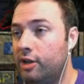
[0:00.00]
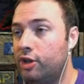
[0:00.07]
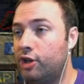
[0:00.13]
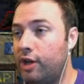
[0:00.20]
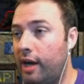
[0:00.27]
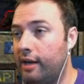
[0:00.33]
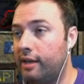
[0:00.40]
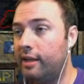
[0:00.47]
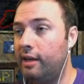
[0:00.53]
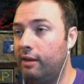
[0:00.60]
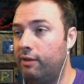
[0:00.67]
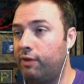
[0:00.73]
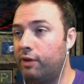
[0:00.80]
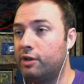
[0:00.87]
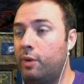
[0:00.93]
Shot and
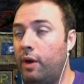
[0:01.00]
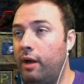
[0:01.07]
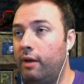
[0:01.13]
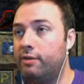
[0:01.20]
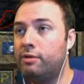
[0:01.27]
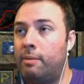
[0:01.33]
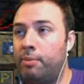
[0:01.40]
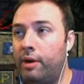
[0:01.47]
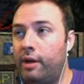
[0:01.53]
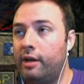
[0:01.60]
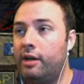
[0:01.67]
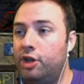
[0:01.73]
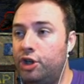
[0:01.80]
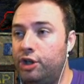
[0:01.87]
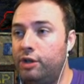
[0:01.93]
killed for twelve. So I'm probably
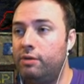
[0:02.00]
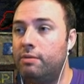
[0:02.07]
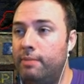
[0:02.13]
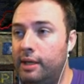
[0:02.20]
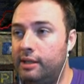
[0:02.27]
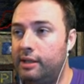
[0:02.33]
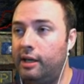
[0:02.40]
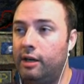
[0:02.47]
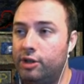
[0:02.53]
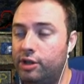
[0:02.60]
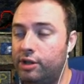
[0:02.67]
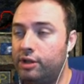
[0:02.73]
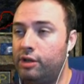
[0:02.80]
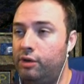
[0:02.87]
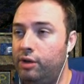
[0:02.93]
going to shoot and miss here
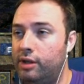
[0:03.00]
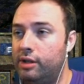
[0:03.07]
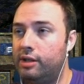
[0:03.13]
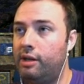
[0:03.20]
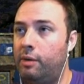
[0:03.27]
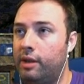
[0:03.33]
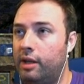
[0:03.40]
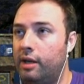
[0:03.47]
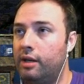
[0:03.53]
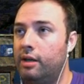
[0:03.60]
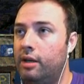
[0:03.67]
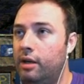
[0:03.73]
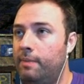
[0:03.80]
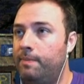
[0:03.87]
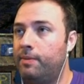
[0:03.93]
just so you can see what the
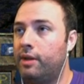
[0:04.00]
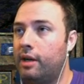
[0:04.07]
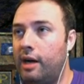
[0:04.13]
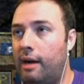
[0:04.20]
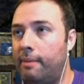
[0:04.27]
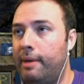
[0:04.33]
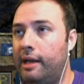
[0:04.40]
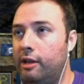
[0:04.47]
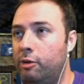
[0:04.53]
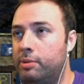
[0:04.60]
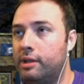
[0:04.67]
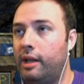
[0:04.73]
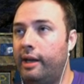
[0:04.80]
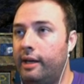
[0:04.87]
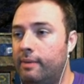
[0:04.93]
combat
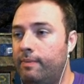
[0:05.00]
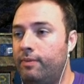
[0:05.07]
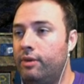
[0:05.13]
loops are like.